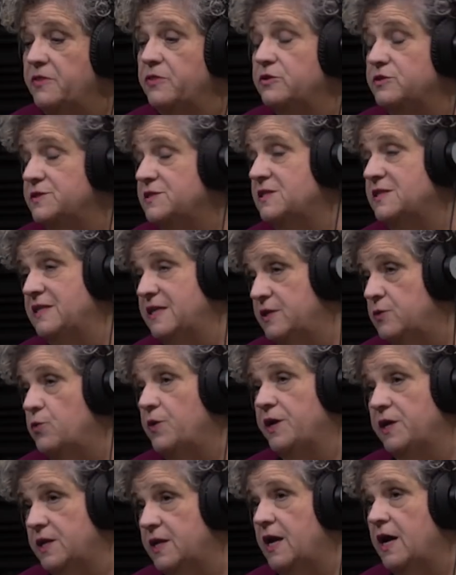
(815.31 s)
I mean, there is a need
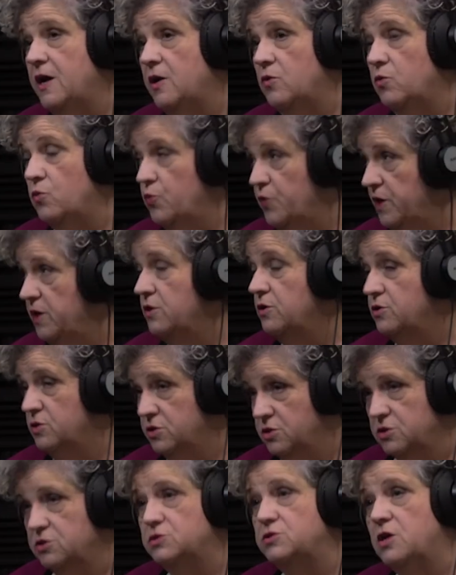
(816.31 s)
right now. We
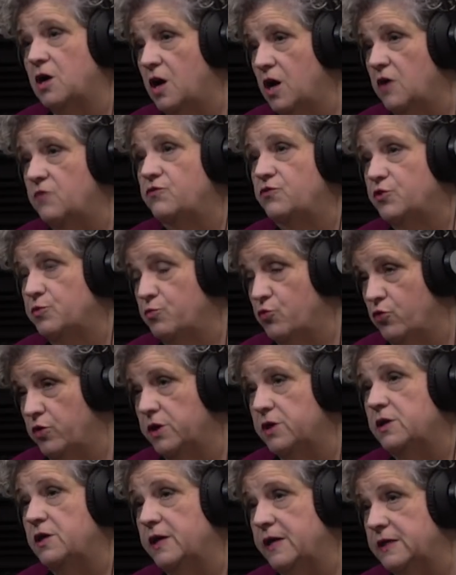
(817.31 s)
could offer
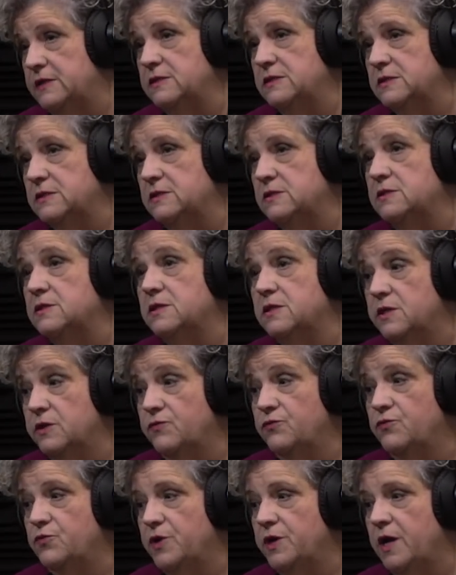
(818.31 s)
more classes
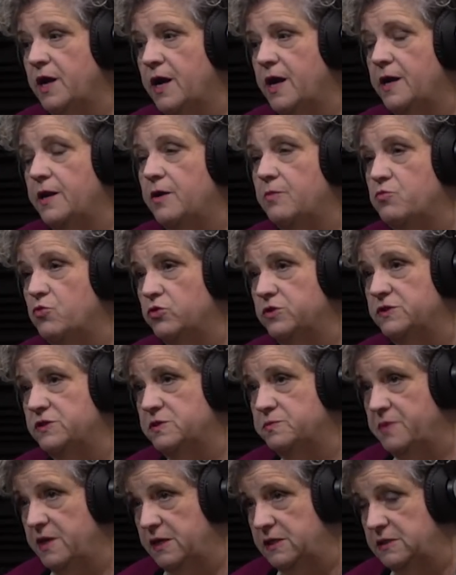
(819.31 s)
if we had more
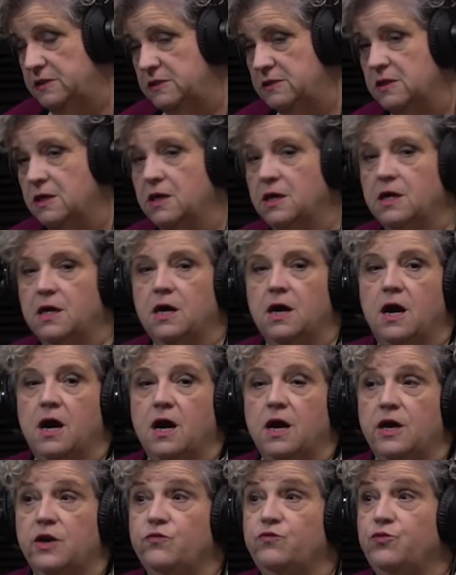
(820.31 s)
space,
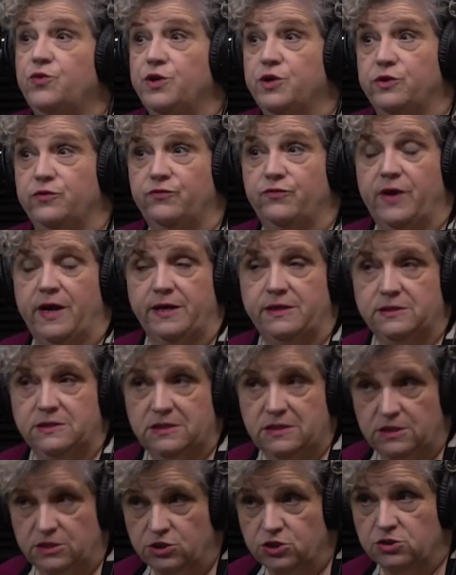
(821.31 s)
if we could find
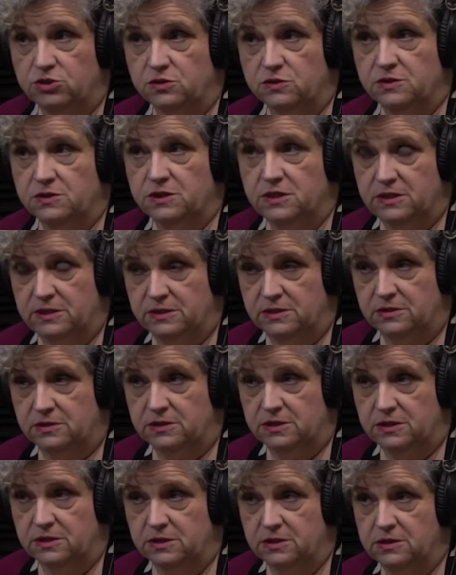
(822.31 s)
teachers
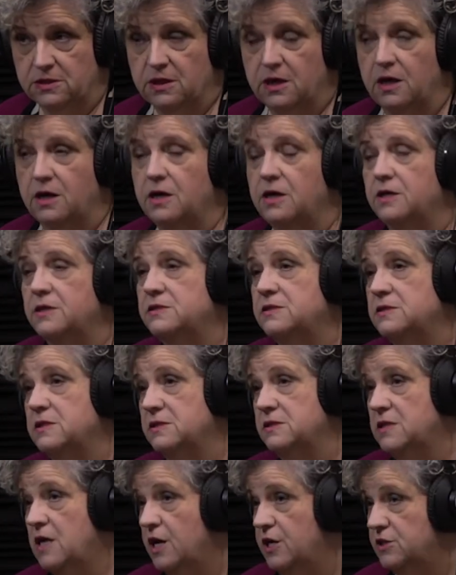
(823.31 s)
easily. Uh, it's,
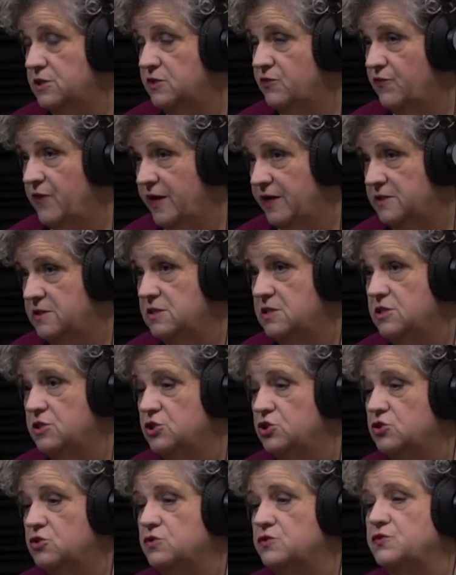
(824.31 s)
it's hard to find
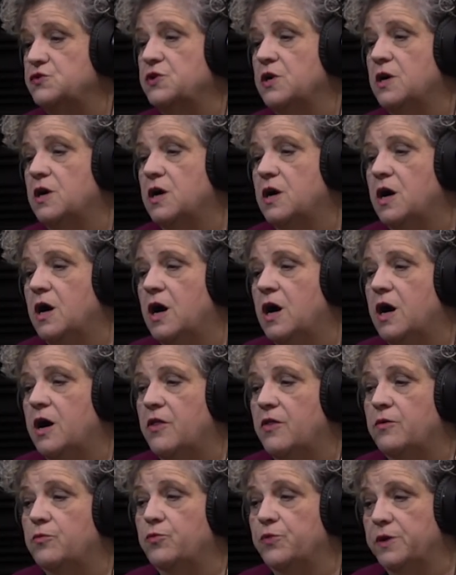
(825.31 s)
teachers.
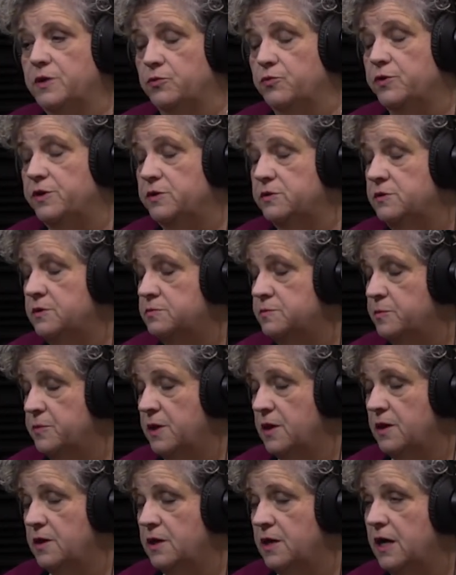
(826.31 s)
Uh, we we
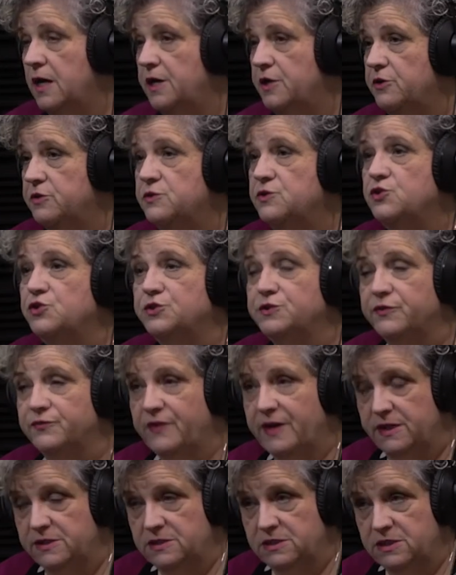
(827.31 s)
uh, hire
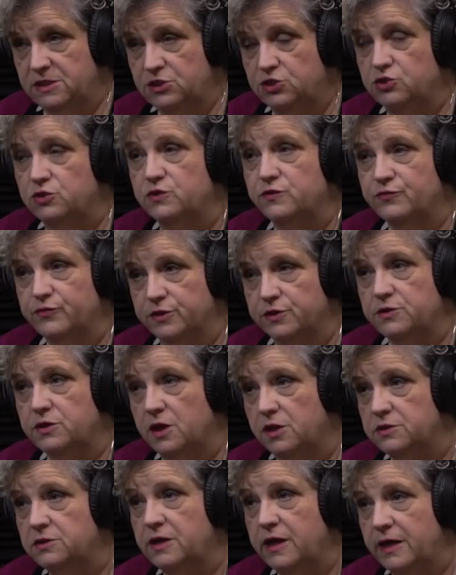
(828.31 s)
certified teachers for
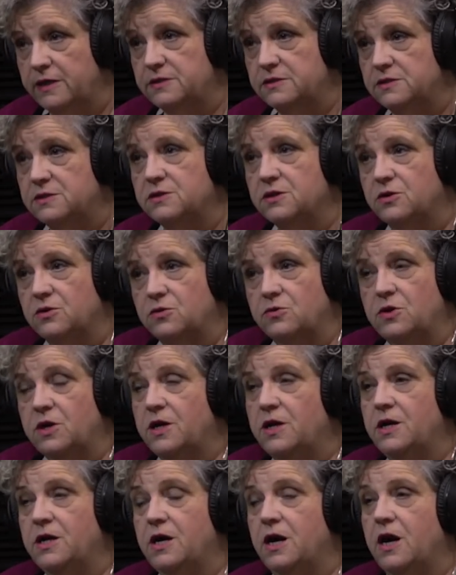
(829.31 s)
adult ed. So
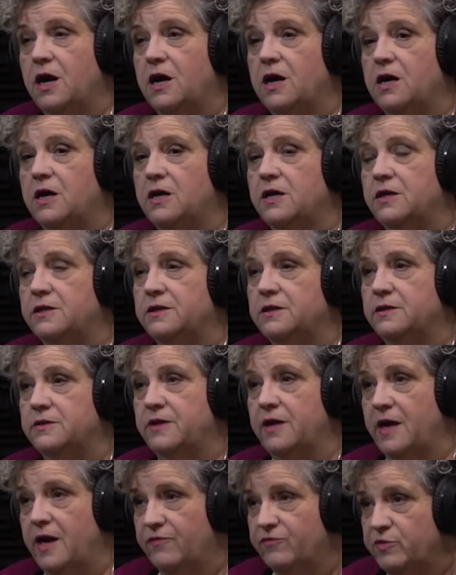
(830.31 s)
uh, it,
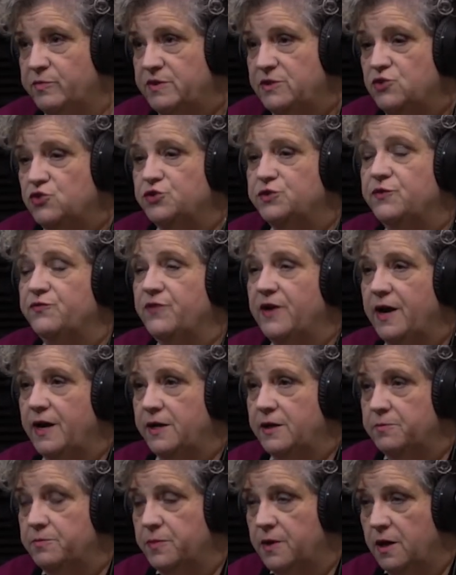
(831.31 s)
they have to be
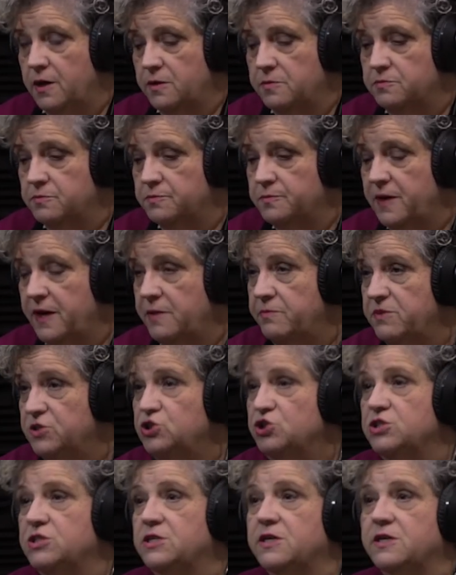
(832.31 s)
certified um, by
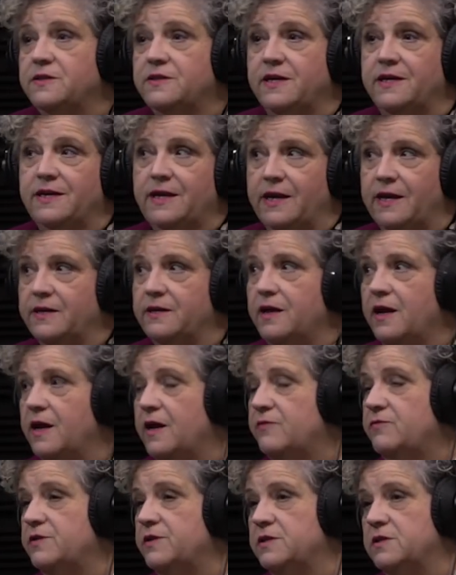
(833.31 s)
Michigan. They can't
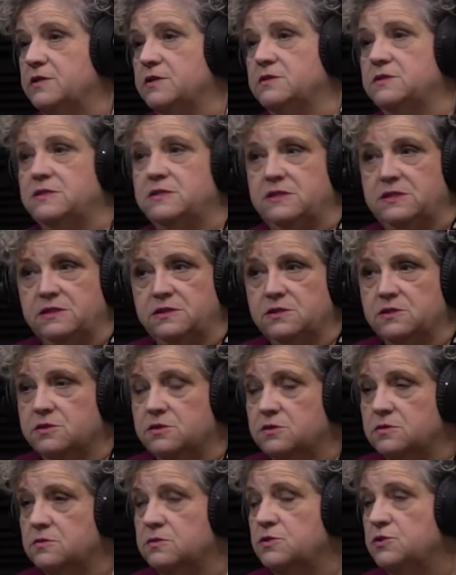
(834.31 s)
have like a
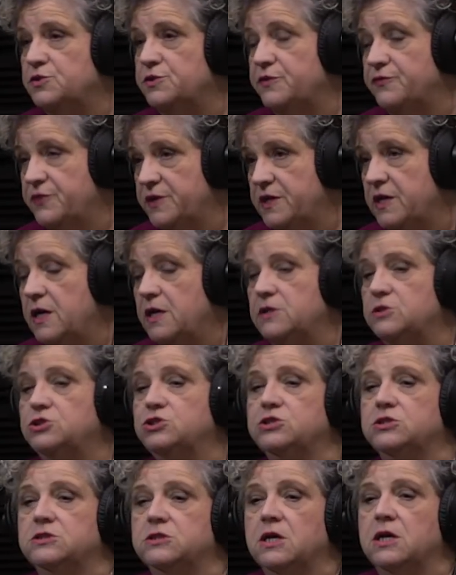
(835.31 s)
TESOL
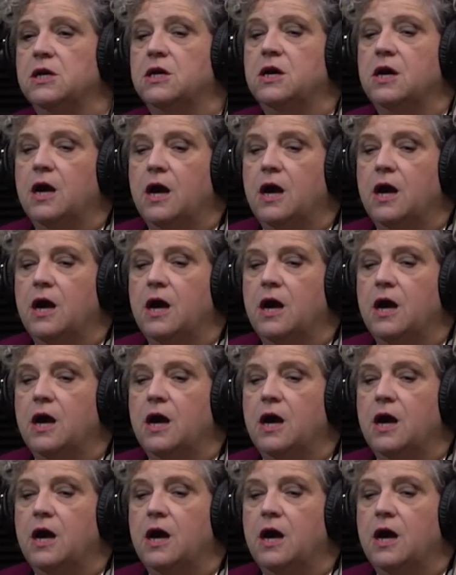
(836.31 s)
certification.